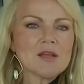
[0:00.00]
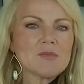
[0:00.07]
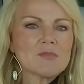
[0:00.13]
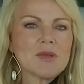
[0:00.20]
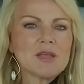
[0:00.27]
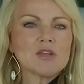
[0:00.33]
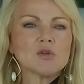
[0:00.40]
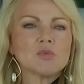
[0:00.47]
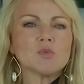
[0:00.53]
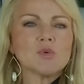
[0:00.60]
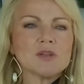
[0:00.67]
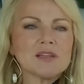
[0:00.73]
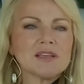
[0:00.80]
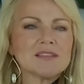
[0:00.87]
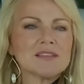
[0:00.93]
but you'll
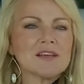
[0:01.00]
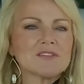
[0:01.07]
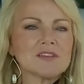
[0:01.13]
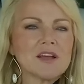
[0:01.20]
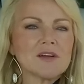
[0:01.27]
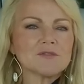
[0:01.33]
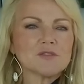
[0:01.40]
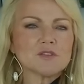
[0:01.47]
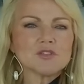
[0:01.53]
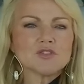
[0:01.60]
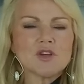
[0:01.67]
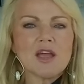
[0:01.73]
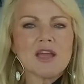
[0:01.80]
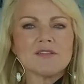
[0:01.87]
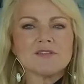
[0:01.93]
really love Comfort
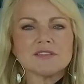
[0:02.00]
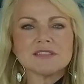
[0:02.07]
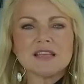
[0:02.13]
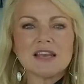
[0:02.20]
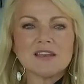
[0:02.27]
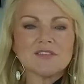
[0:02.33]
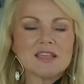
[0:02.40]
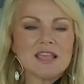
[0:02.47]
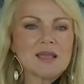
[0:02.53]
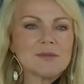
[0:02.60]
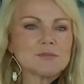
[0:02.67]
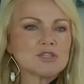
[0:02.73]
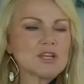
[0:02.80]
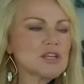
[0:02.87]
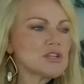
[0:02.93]
Drive. It's kind of a game
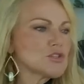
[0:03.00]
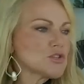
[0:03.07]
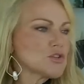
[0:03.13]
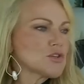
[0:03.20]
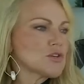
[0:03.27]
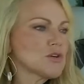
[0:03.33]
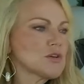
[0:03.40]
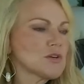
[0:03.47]
changer.